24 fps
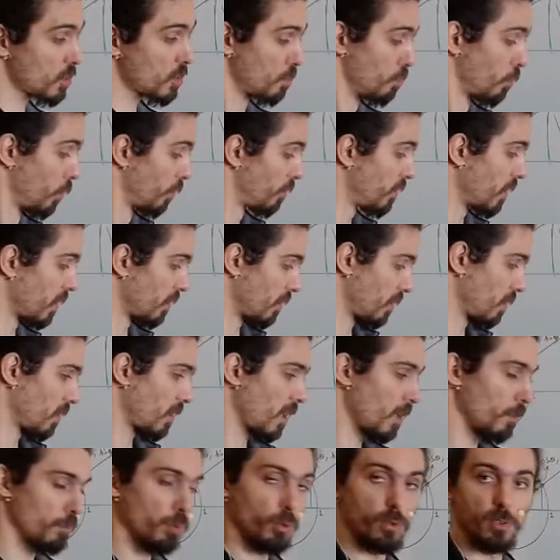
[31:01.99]
move it and
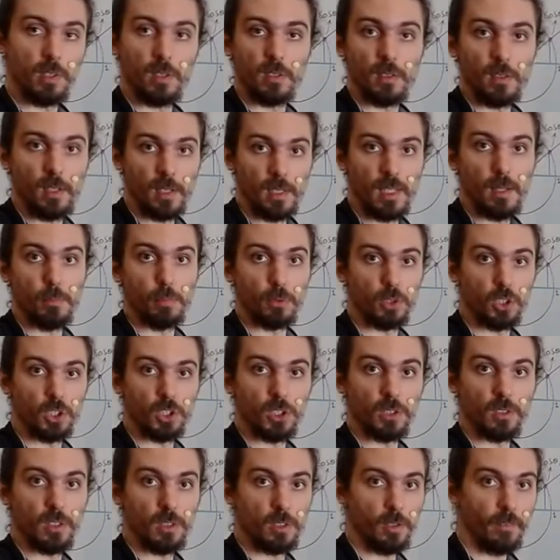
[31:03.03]
put it in the position
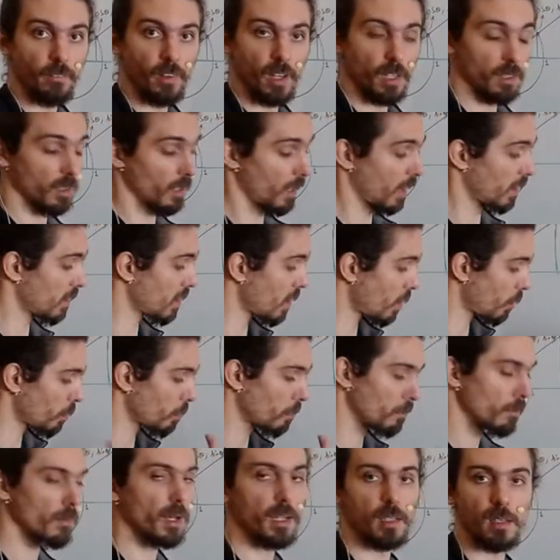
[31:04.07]
that you like. And now
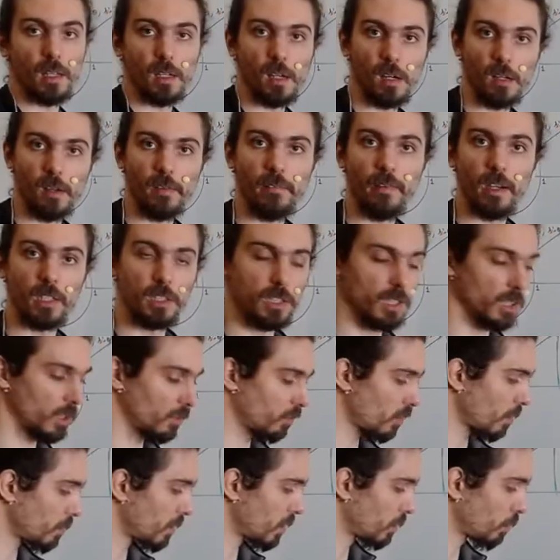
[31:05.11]
make the calculations
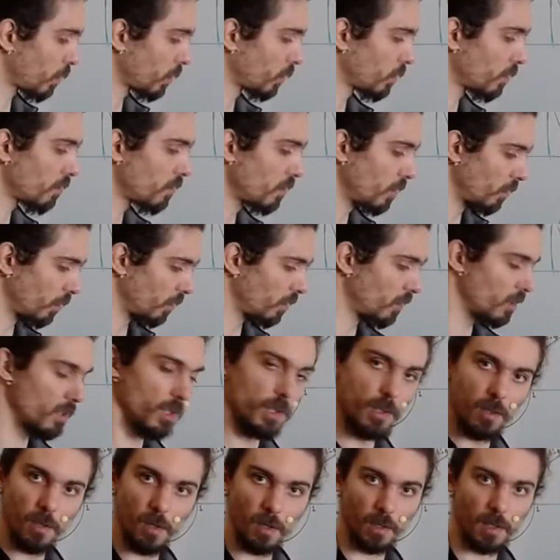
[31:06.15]
from this point of view,
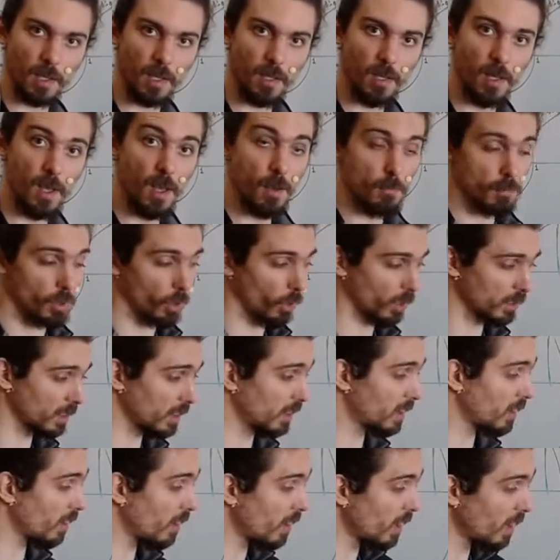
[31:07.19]
okay? Because it's
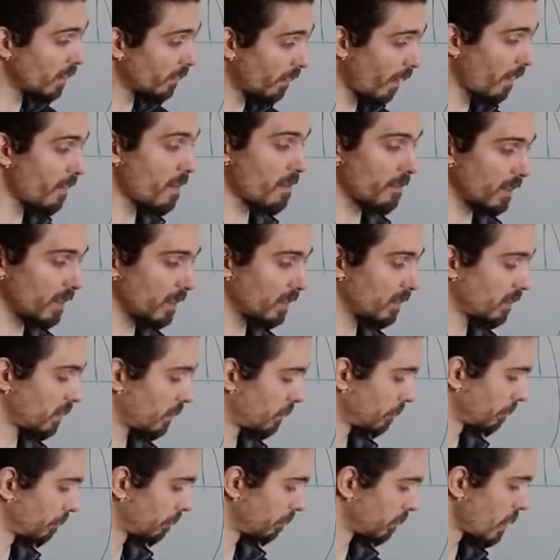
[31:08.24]
irrelevant,
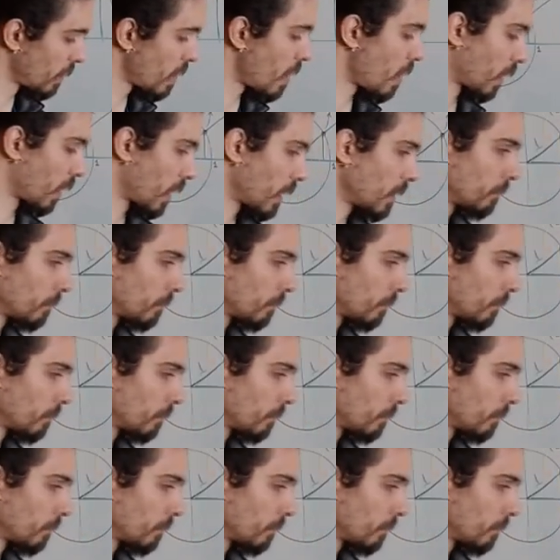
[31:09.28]
okay?